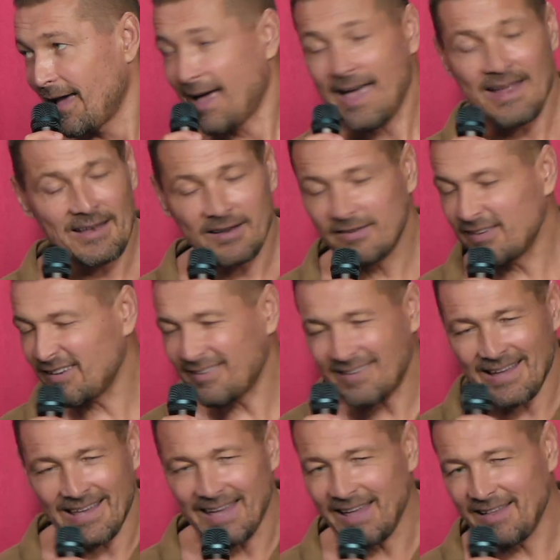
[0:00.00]
And it's just
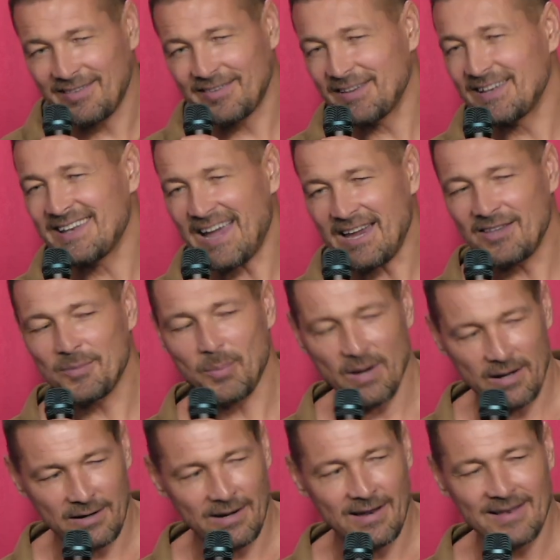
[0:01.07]
like, it's a
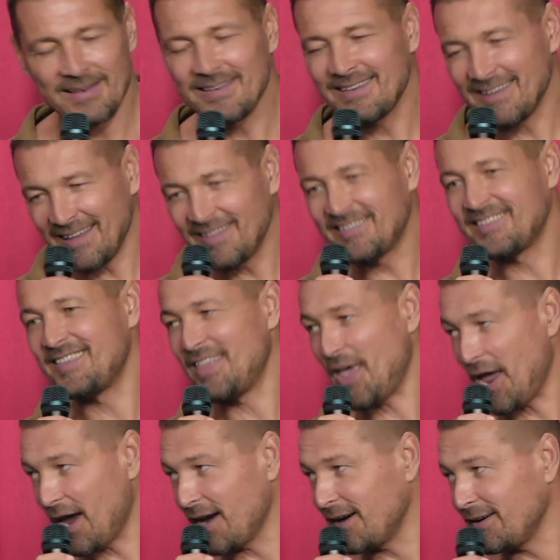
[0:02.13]
nightmare. And it's
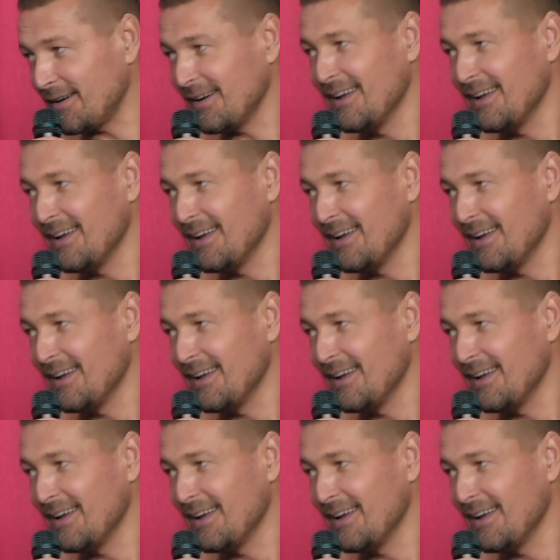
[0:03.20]
there.